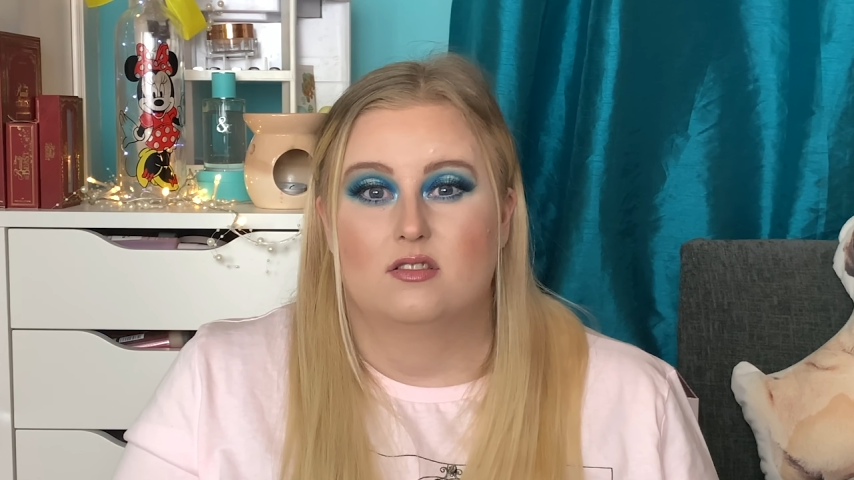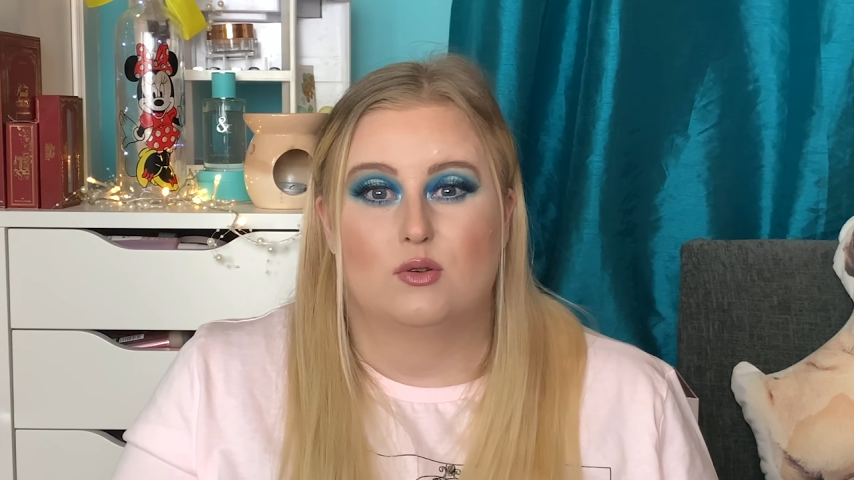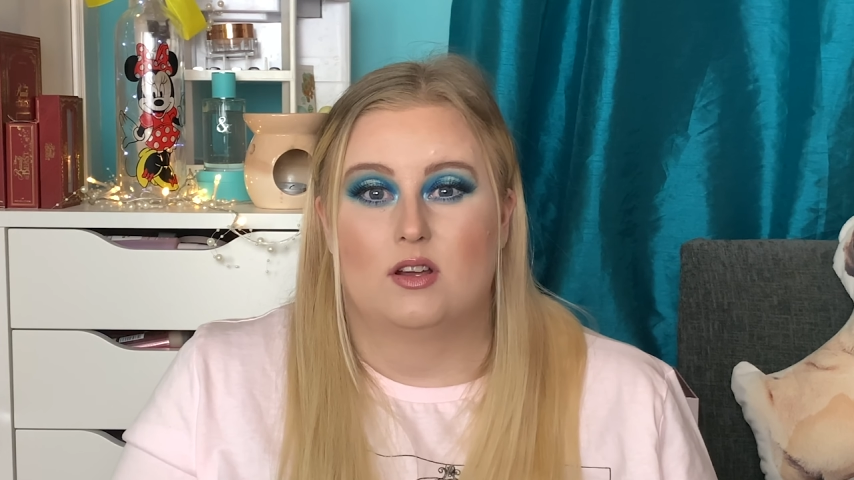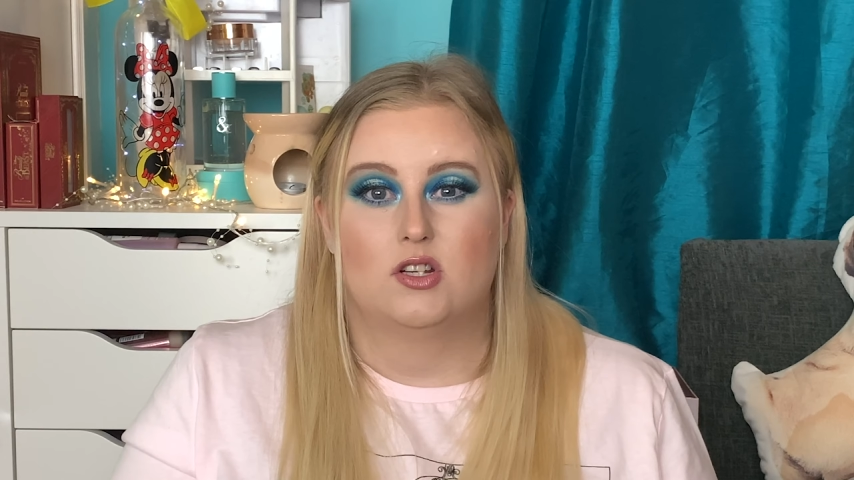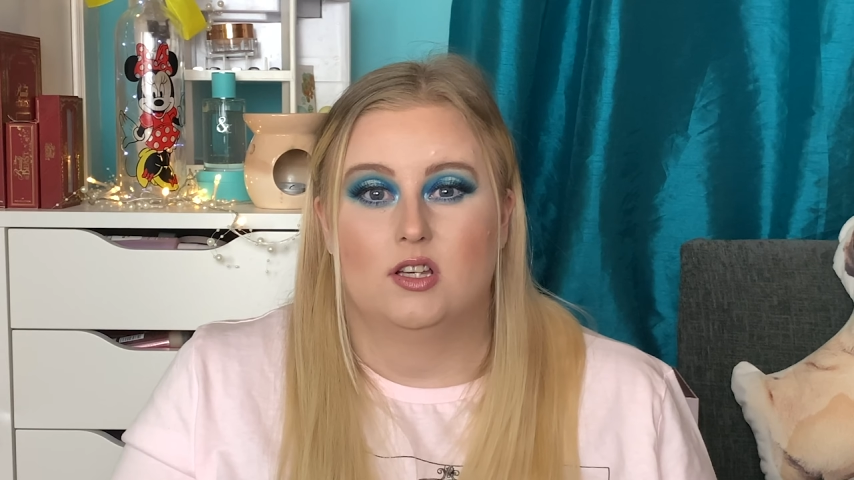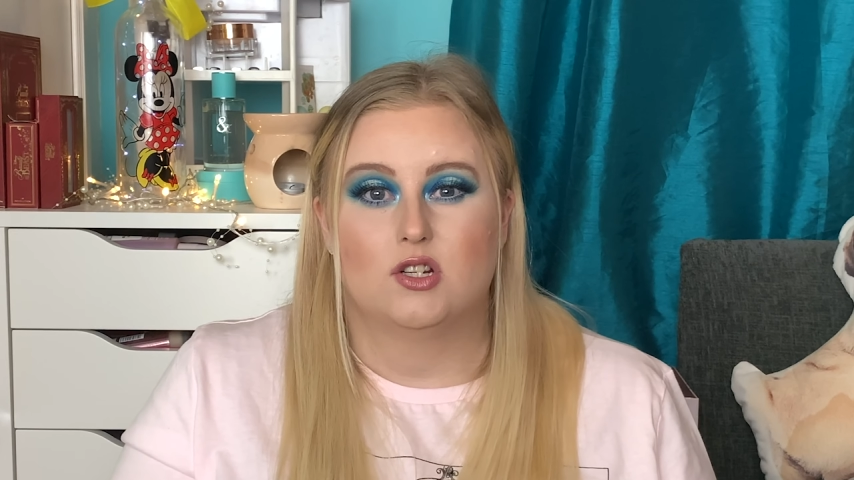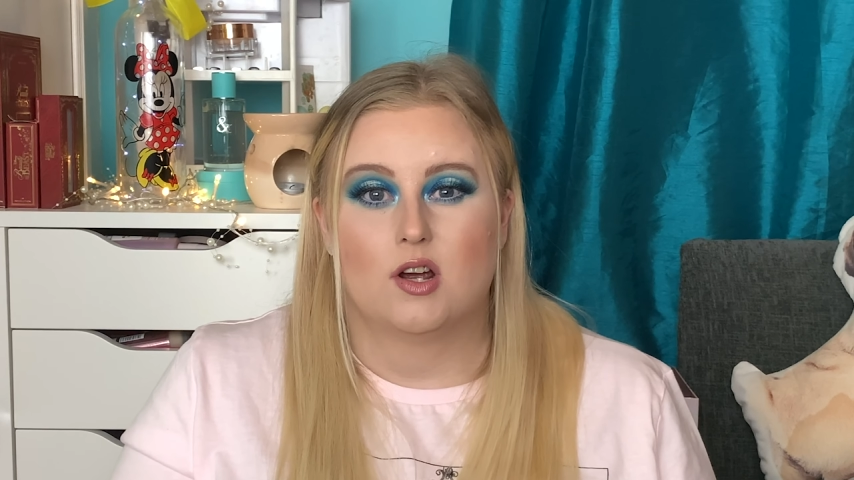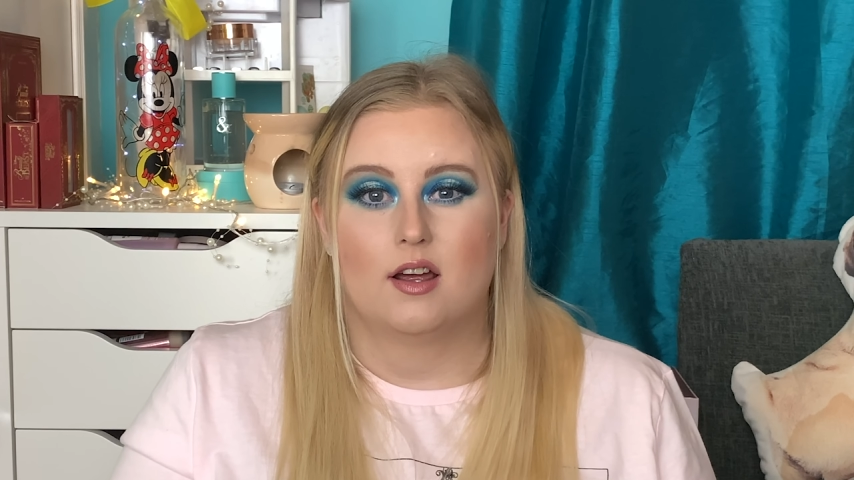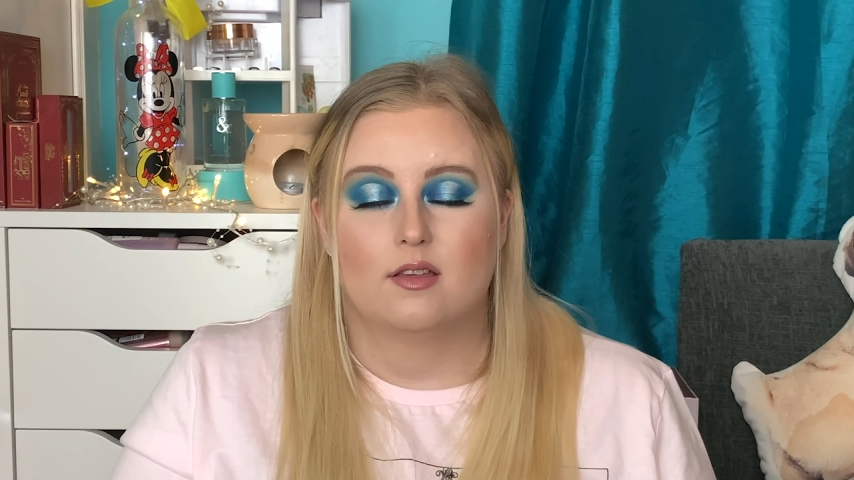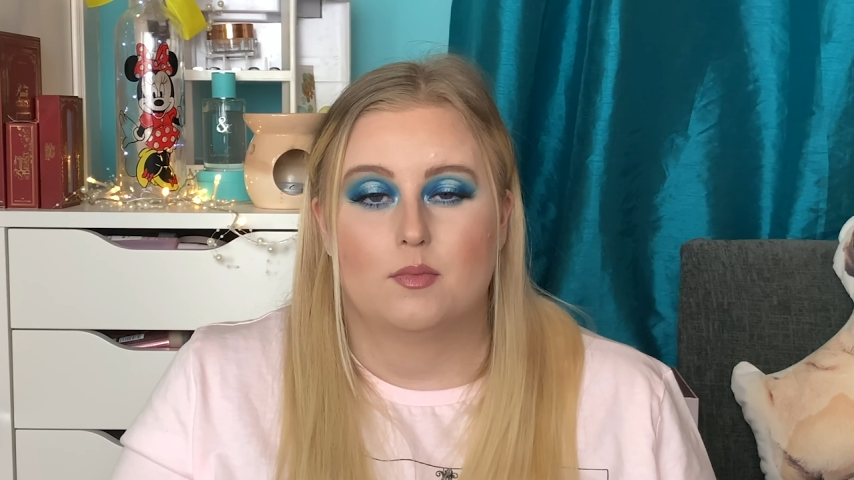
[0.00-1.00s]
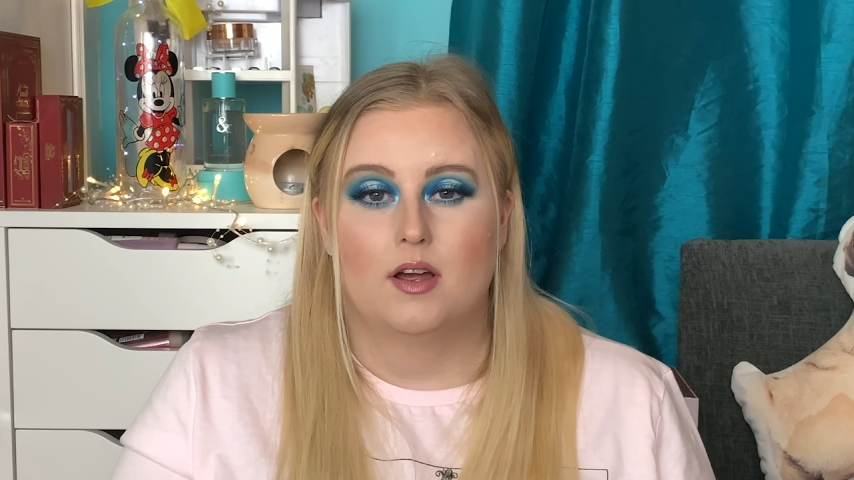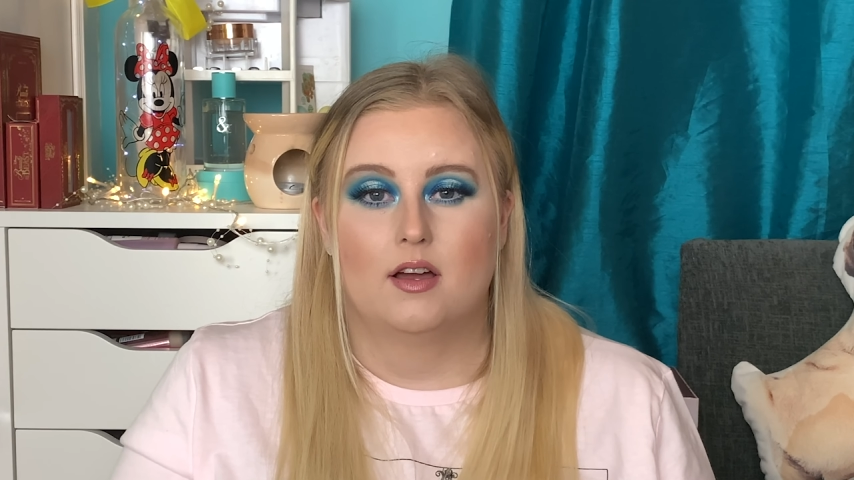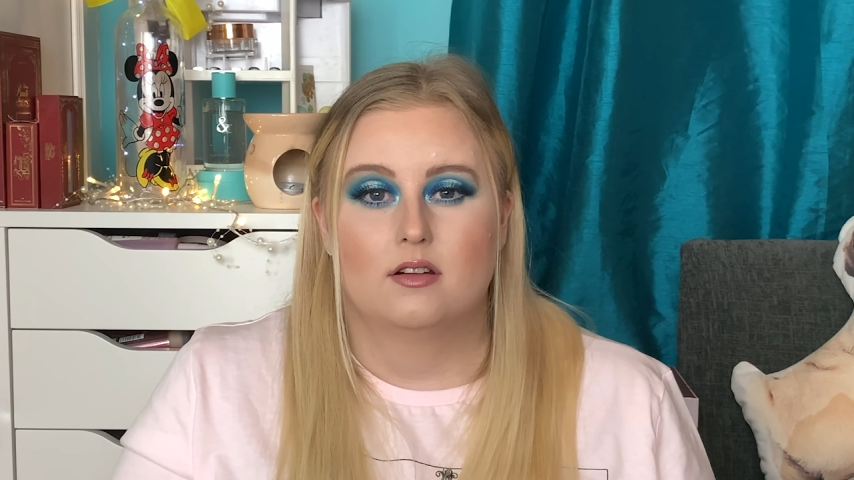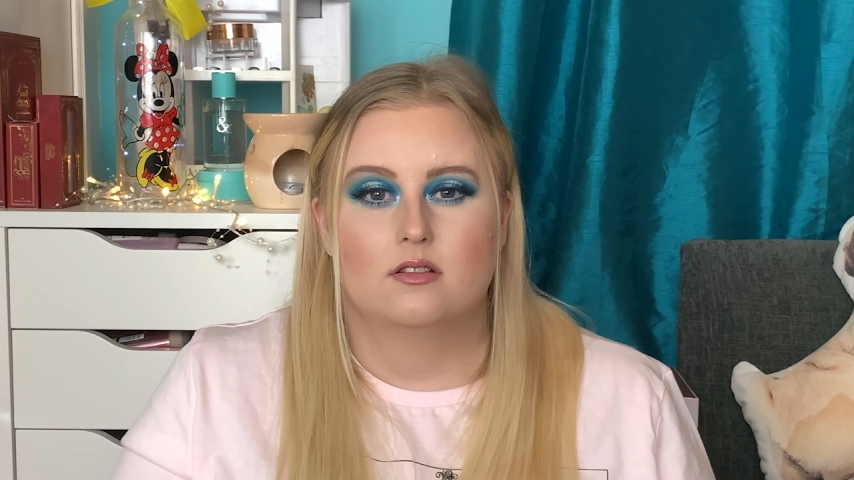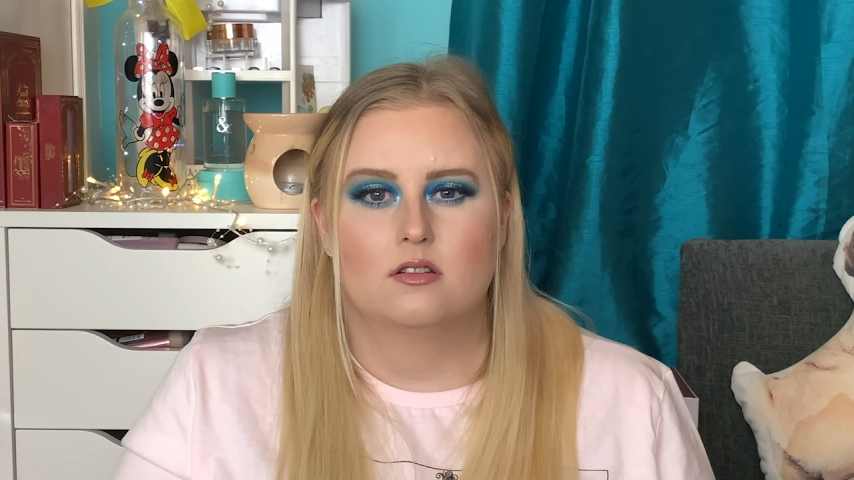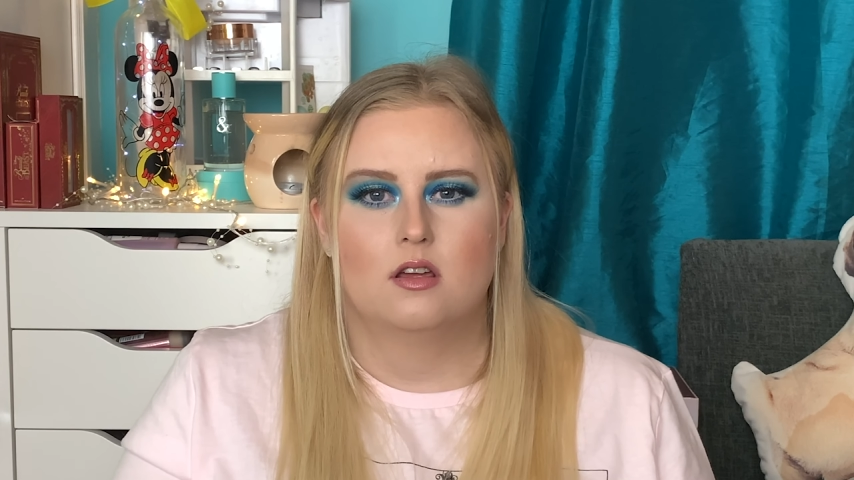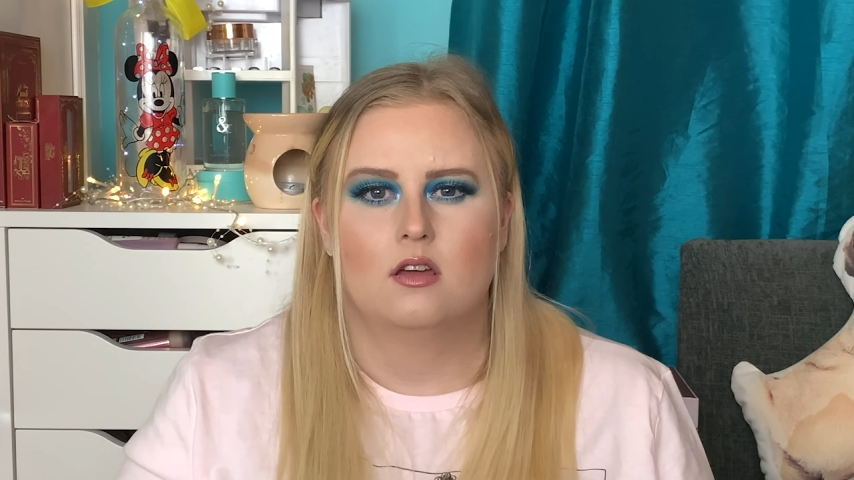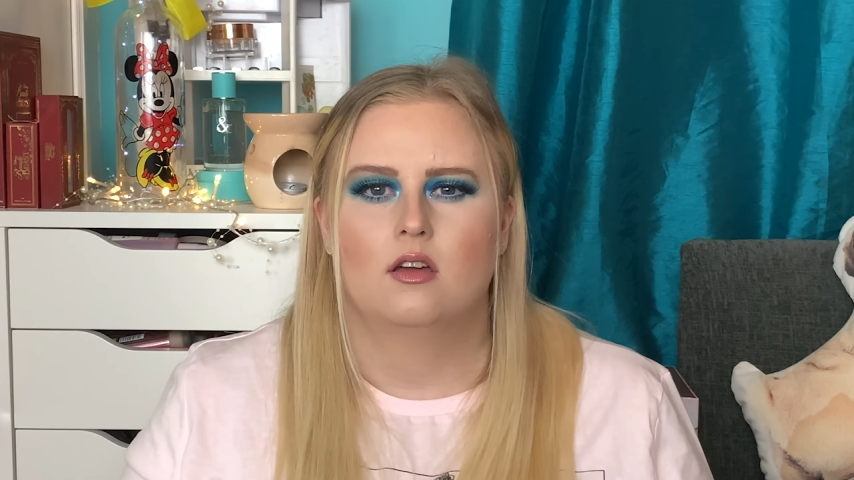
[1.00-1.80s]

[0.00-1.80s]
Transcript: to actually try the brand.